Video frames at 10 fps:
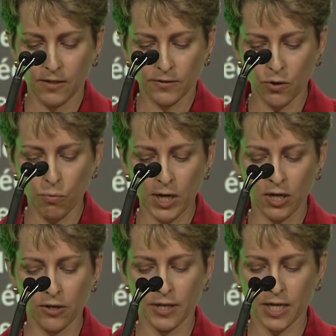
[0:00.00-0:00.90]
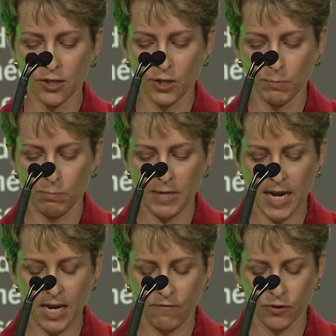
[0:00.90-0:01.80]
So what are the consumer
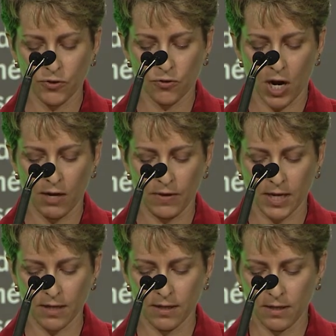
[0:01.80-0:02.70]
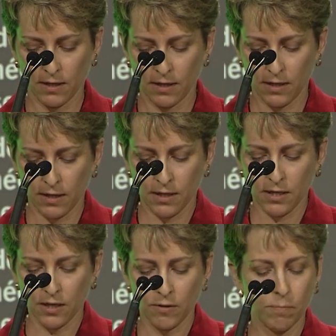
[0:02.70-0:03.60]
behaviors driving?
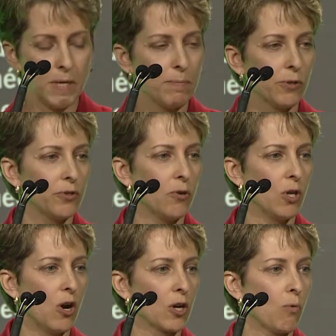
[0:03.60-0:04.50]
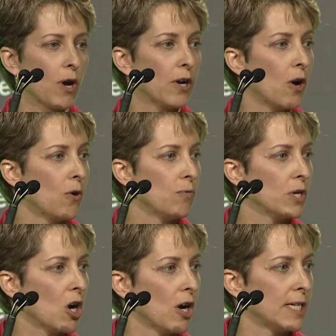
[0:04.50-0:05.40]
People no longer want to
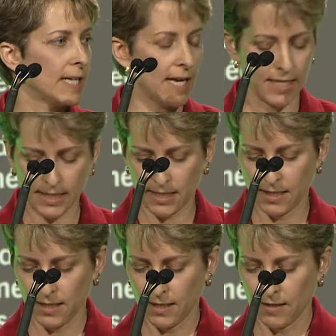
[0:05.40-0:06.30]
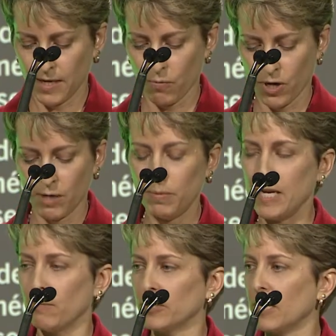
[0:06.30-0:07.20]
own content. They want to
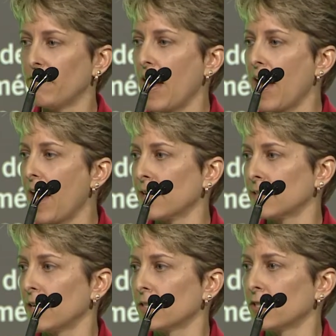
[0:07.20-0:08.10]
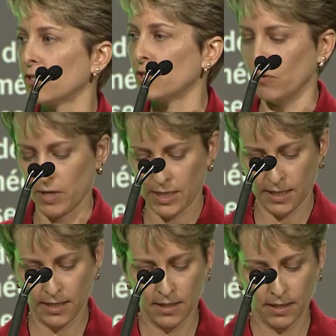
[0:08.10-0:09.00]
be able to have access to
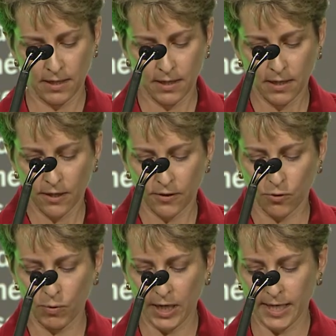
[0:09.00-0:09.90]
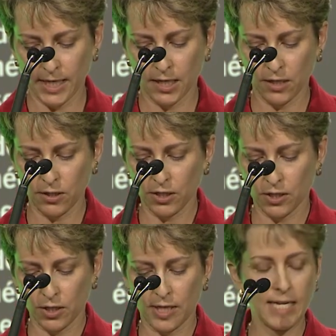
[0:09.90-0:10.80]
it.
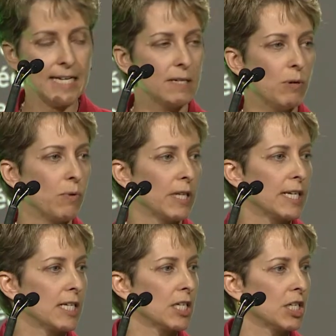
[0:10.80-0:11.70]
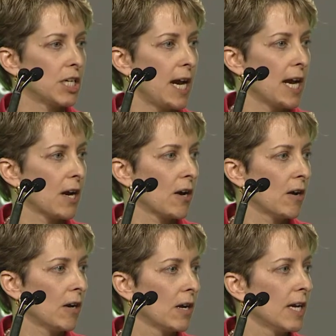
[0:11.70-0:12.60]
They need to be willing to
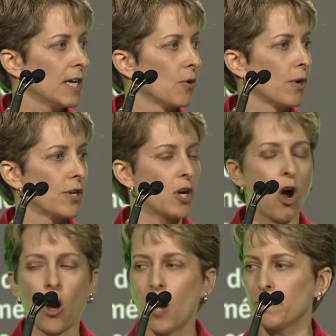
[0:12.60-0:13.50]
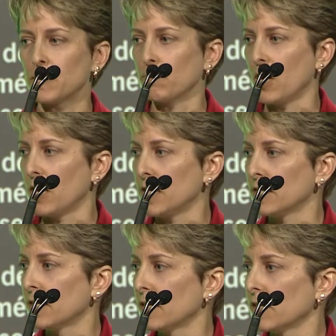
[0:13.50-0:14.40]
share in order to
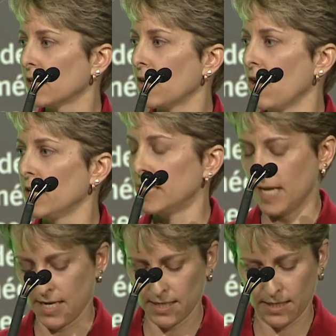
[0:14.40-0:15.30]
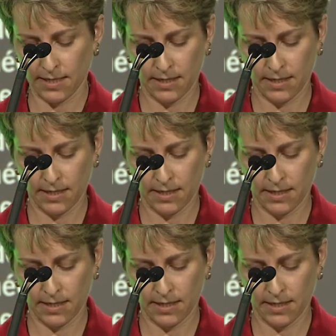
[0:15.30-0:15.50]
optimize content.